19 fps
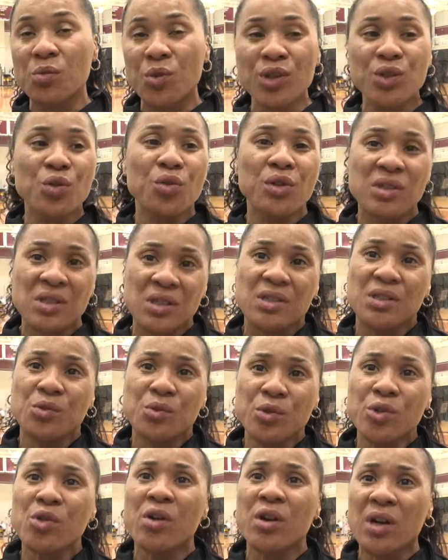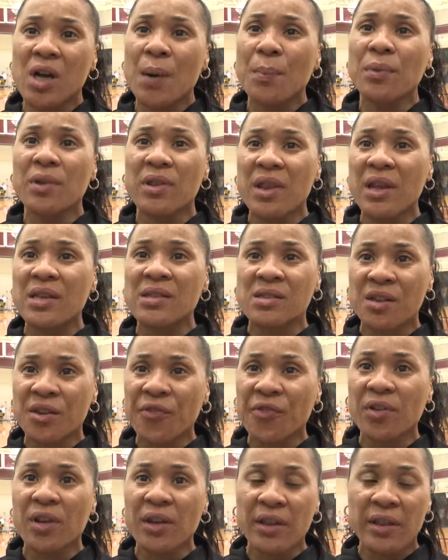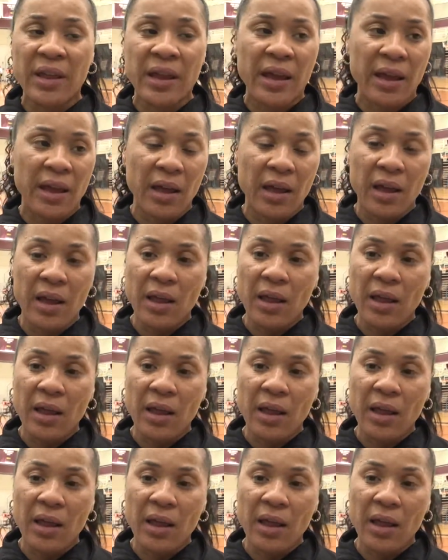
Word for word: We're doing, we're doing a couple of things differently that